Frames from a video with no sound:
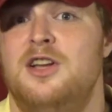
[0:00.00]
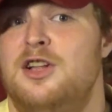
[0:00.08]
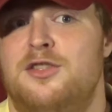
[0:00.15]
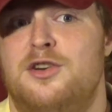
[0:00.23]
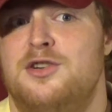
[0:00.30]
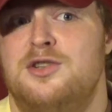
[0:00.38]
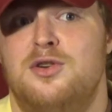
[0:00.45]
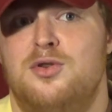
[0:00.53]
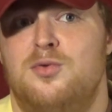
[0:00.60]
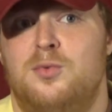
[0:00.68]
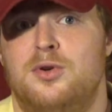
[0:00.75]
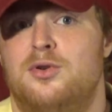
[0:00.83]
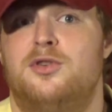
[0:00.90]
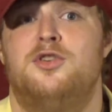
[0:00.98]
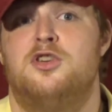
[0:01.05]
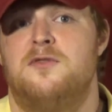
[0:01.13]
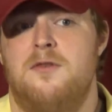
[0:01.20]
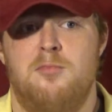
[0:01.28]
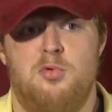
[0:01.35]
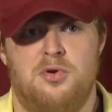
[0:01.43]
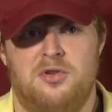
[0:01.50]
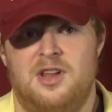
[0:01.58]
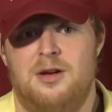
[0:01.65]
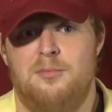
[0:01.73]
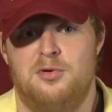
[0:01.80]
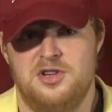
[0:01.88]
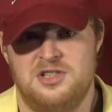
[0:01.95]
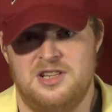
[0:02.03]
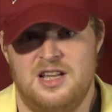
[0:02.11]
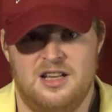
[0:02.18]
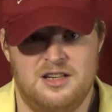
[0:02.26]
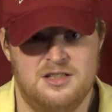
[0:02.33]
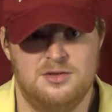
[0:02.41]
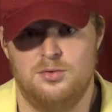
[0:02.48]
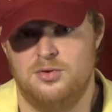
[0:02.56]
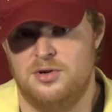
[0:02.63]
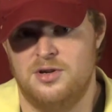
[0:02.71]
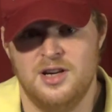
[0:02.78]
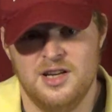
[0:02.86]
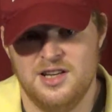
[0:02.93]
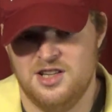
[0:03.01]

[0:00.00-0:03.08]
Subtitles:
there's no real cure for borderline personality disorder.